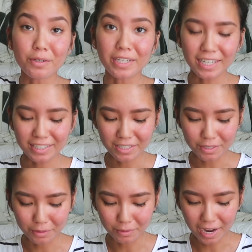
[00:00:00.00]
Okay guys,
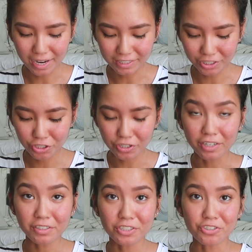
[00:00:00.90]
so I just tried
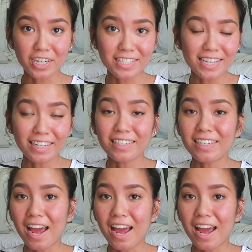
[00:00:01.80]
on the dress and it